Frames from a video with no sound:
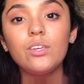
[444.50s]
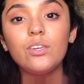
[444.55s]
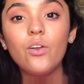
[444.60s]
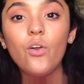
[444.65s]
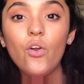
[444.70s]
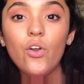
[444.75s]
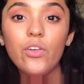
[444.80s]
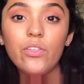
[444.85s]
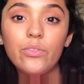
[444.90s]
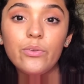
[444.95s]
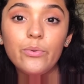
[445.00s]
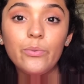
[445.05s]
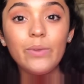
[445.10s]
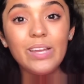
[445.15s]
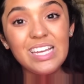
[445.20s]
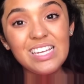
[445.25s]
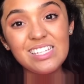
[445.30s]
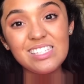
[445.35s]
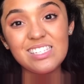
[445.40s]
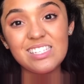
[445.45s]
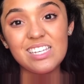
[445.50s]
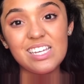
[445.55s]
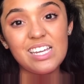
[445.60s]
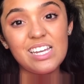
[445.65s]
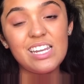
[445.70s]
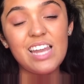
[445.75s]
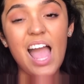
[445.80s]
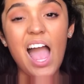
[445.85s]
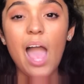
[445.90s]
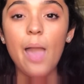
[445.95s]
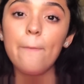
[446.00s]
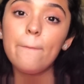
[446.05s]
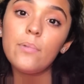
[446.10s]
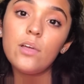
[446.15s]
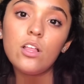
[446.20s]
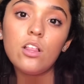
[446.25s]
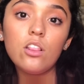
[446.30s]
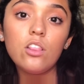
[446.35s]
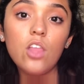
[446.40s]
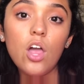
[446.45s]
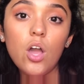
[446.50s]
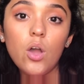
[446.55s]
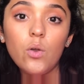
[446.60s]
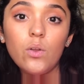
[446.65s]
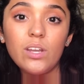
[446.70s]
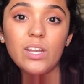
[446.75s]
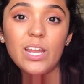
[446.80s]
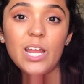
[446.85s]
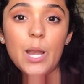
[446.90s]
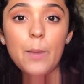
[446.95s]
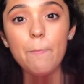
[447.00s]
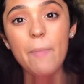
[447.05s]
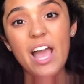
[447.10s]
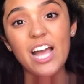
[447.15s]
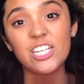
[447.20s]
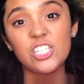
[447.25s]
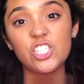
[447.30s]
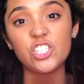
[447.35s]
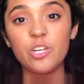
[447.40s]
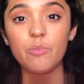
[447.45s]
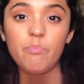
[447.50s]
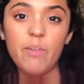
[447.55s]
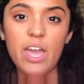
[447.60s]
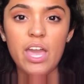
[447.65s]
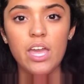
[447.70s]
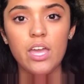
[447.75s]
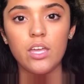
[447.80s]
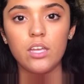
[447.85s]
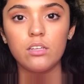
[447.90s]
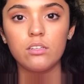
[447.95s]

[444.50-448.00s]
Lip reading: you're the reason I'm alone and masturbate.